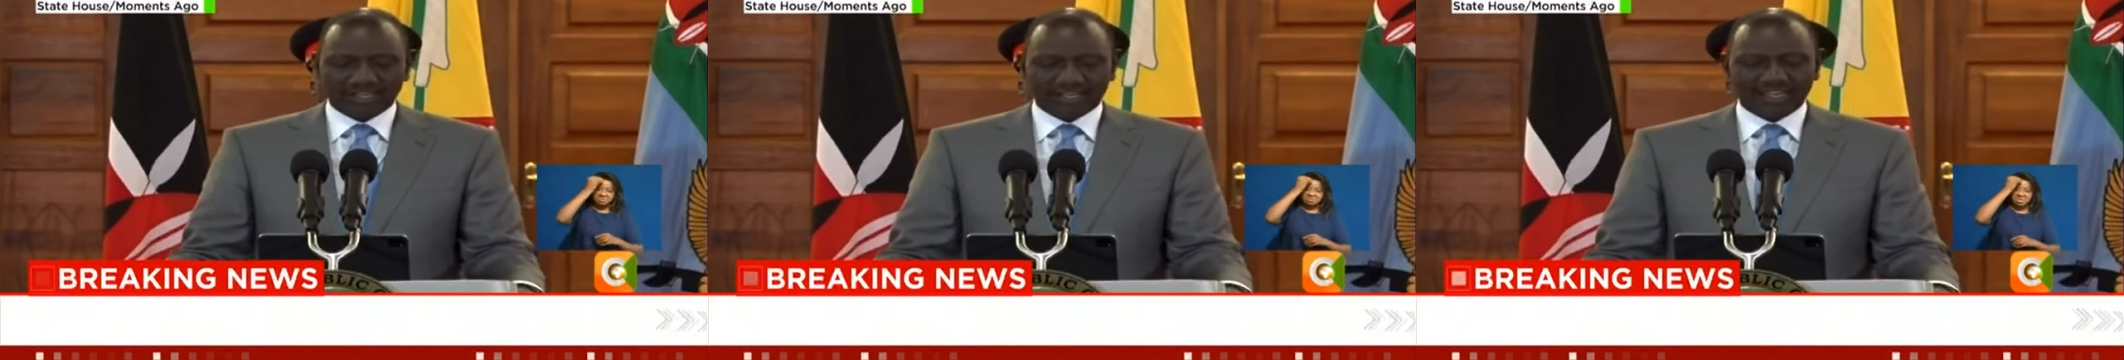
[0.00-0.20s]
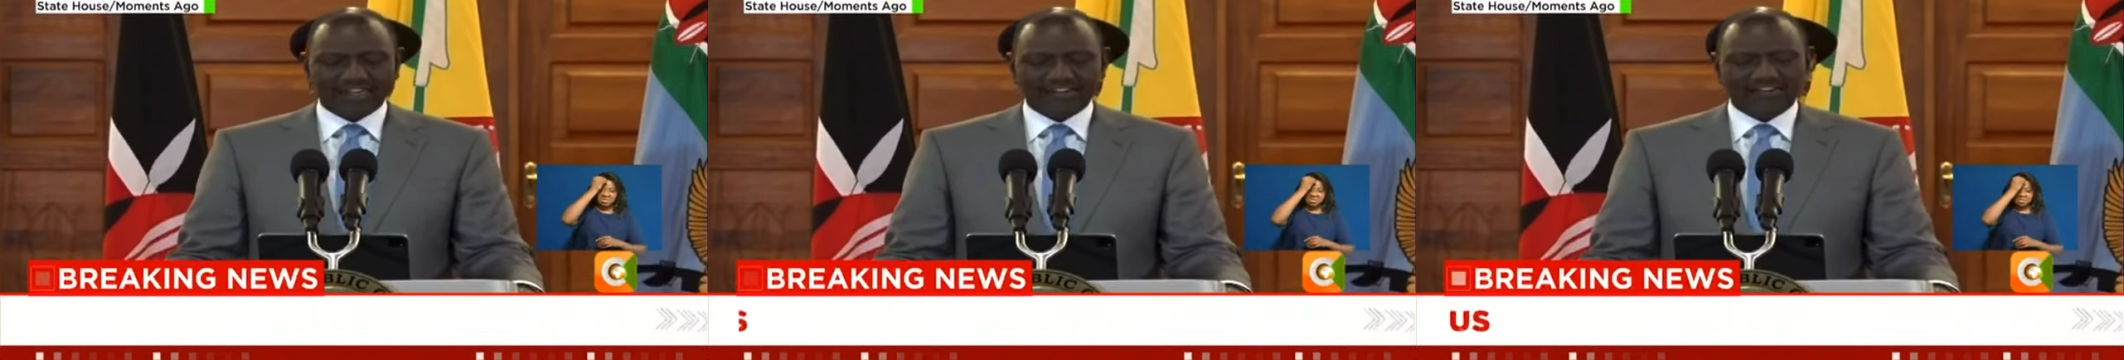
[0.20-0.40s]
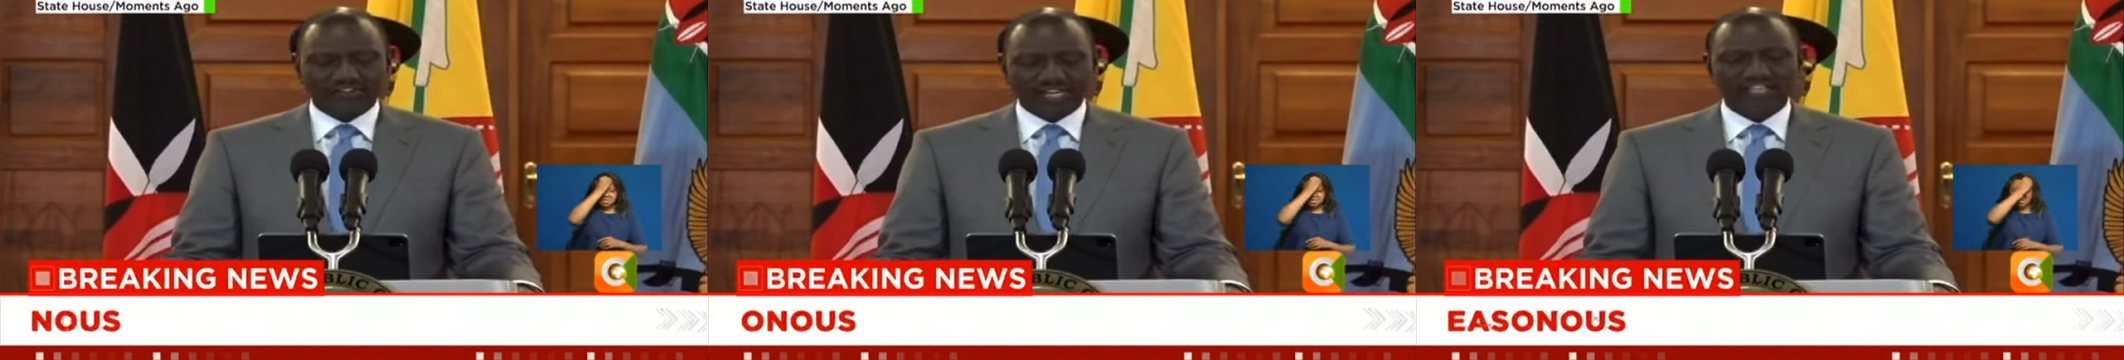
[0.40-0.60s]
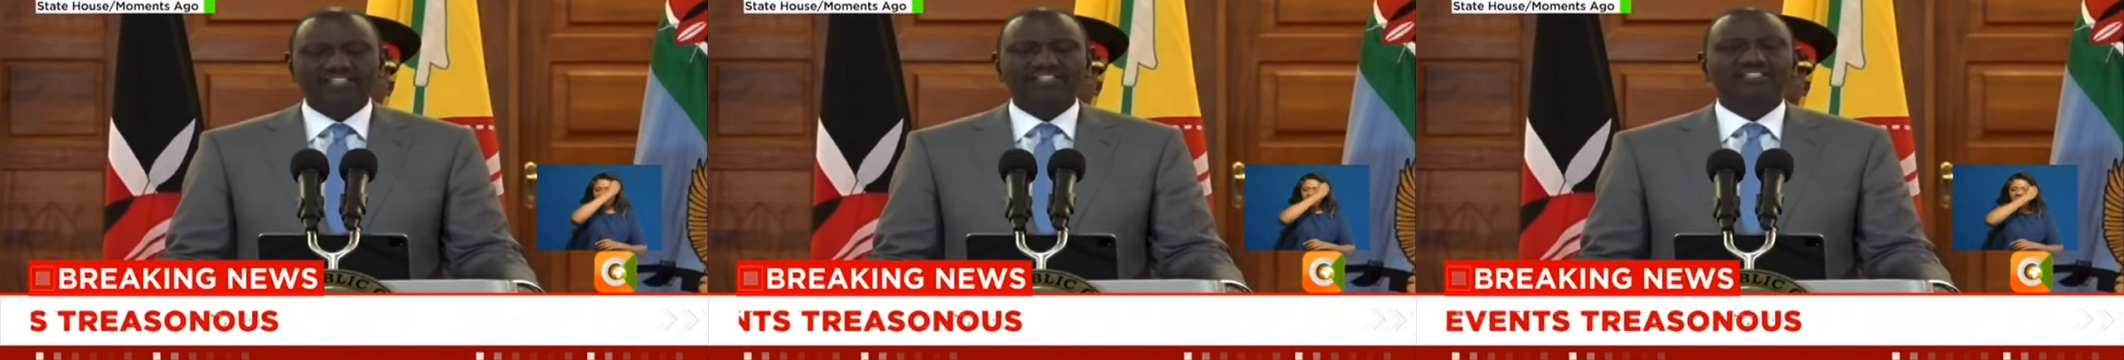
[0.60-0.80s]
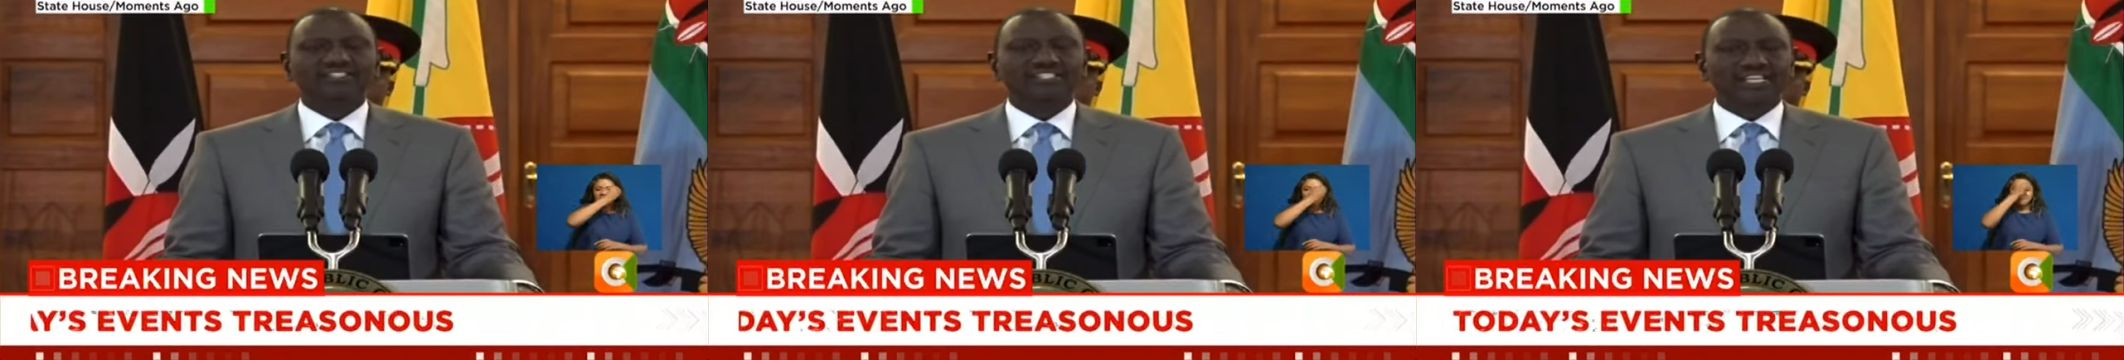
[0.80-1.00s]
can
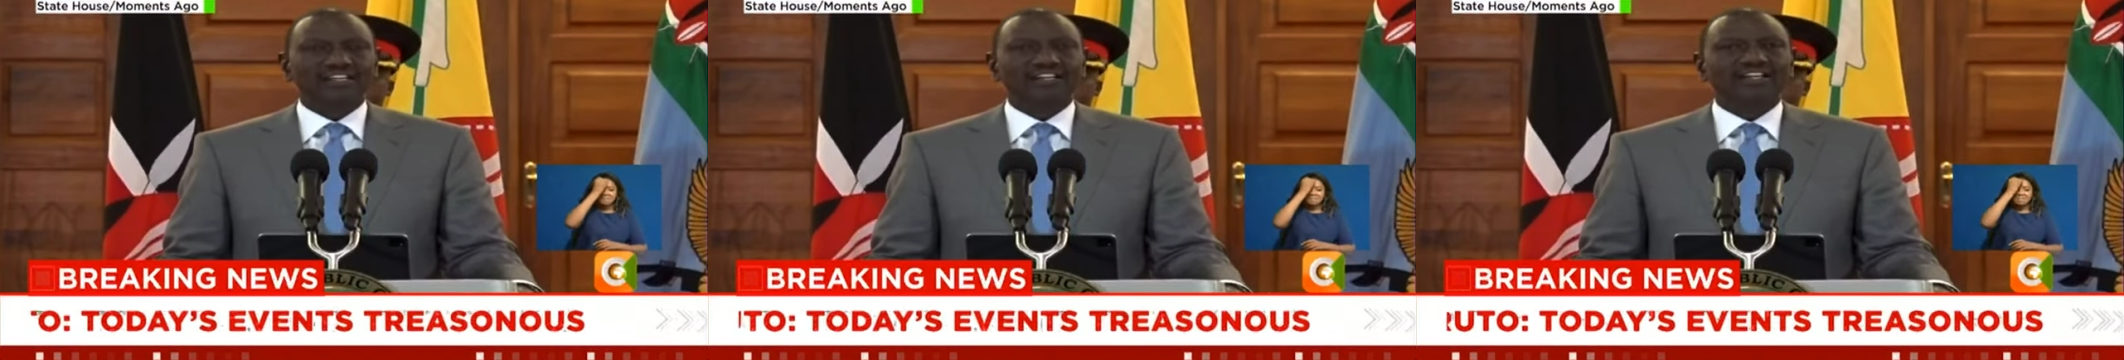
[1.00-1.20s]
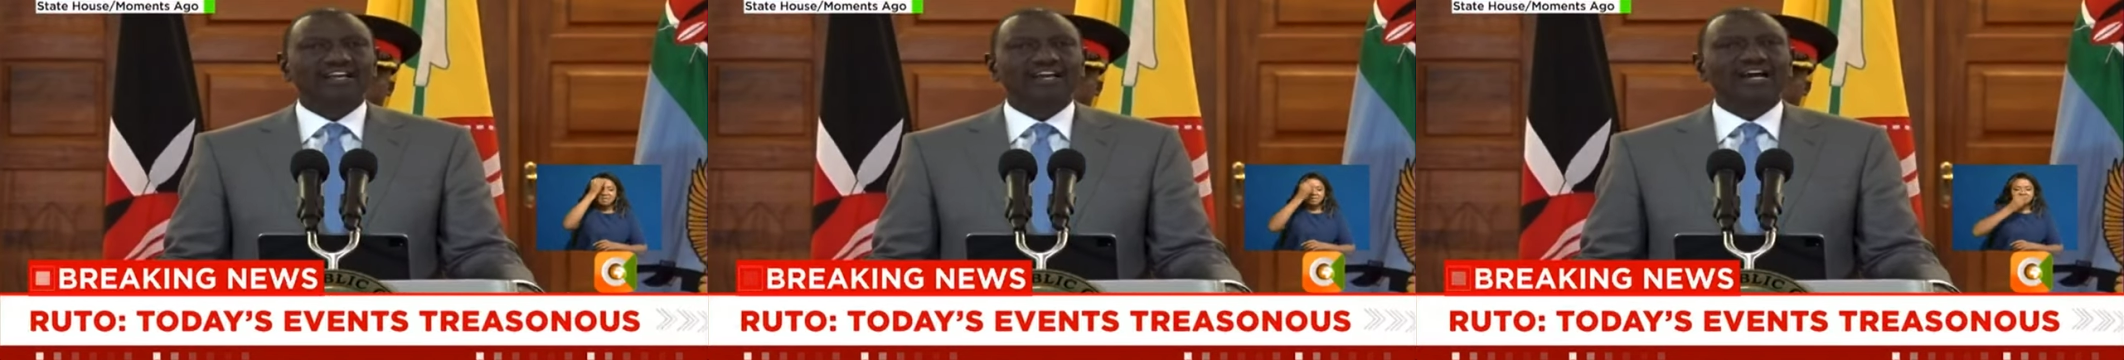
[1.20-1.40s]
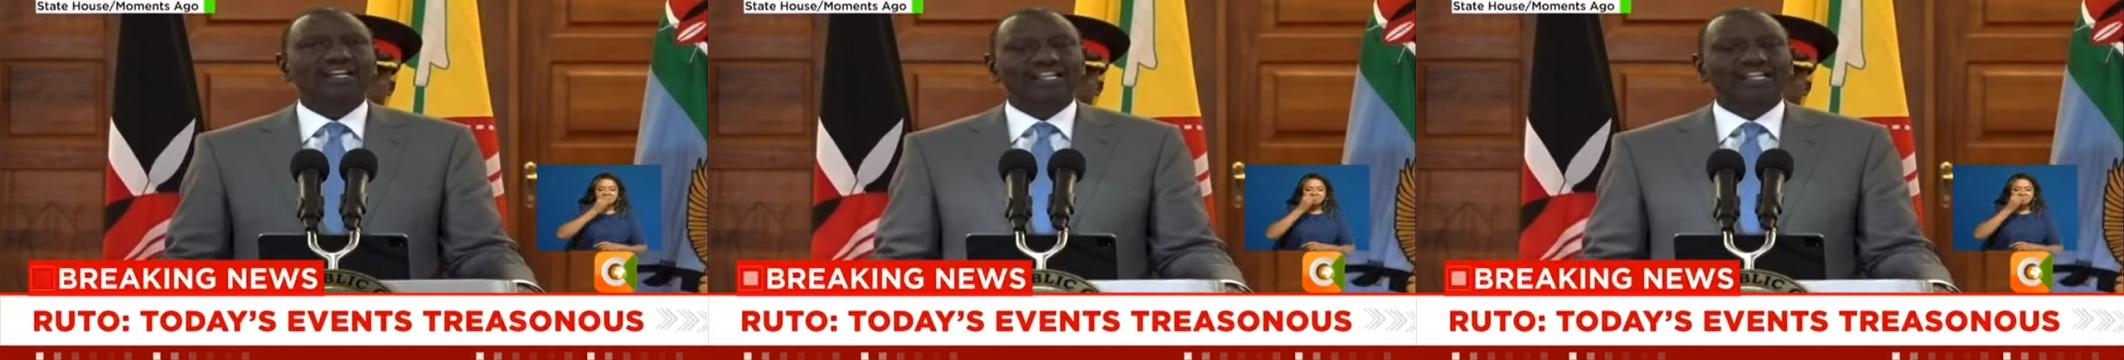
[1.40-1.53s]
rain terror